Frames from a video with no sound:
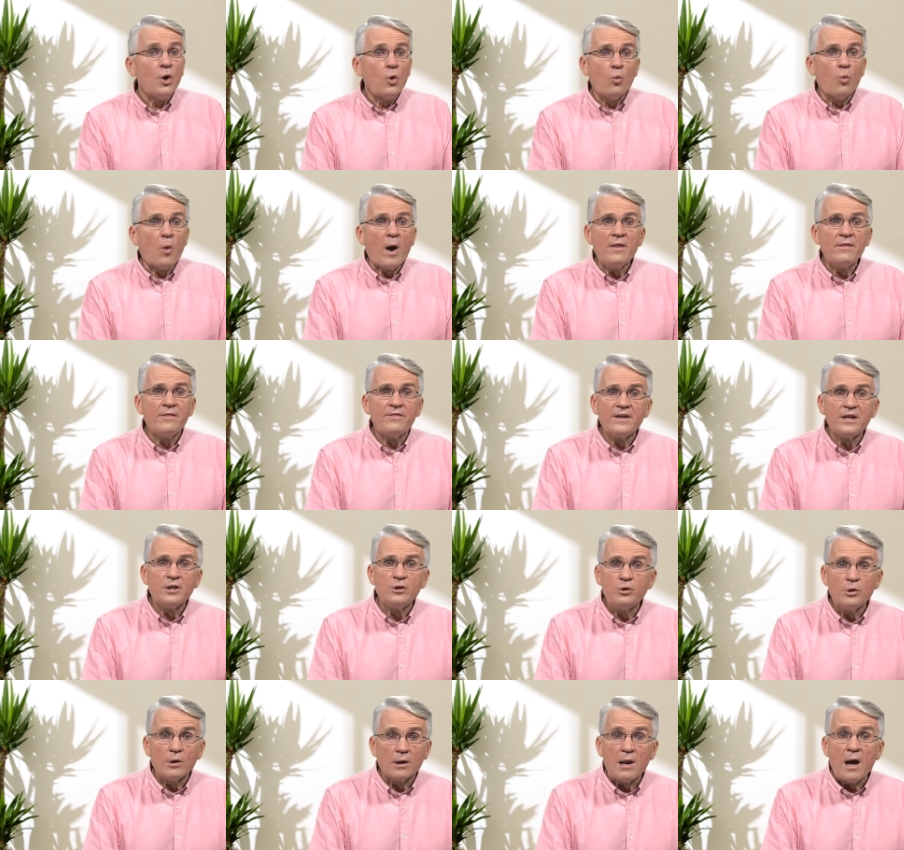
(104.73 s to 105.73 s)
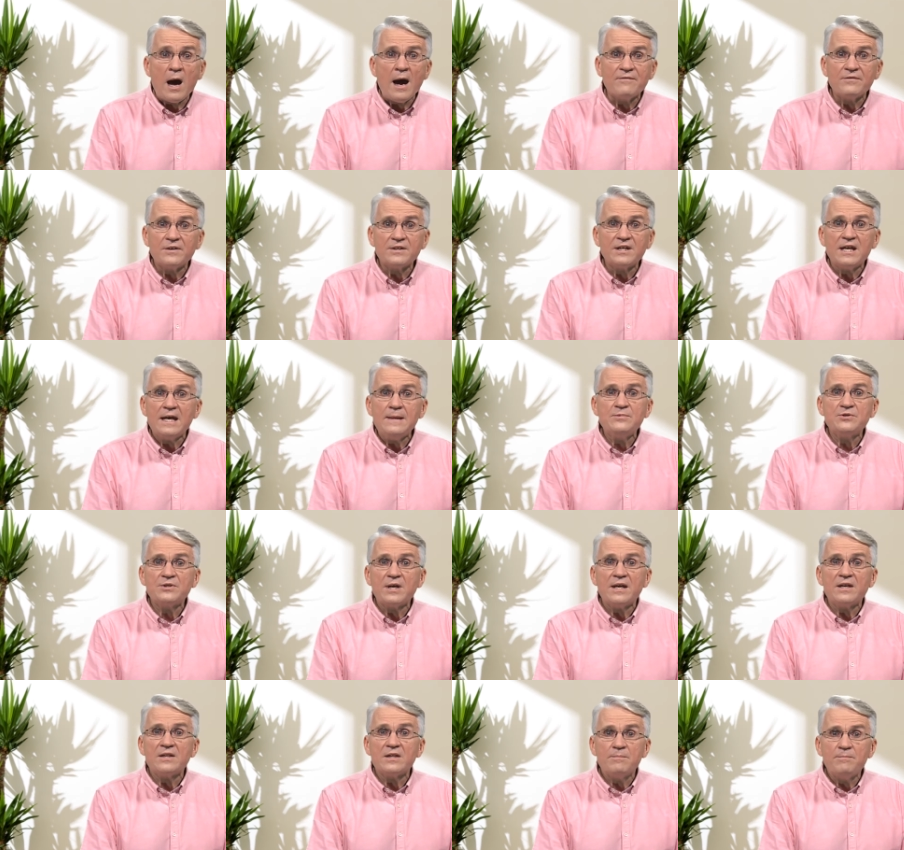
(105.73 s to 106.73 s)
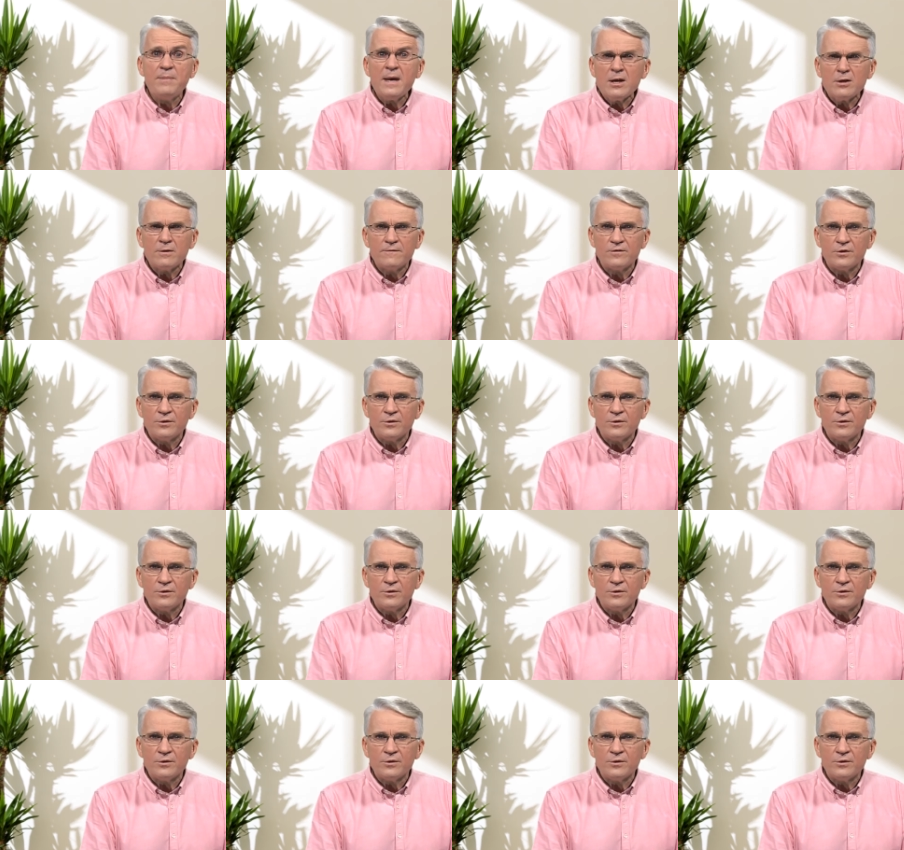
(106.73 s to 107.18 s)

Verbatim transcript: one thing in your life that keeps getting the better of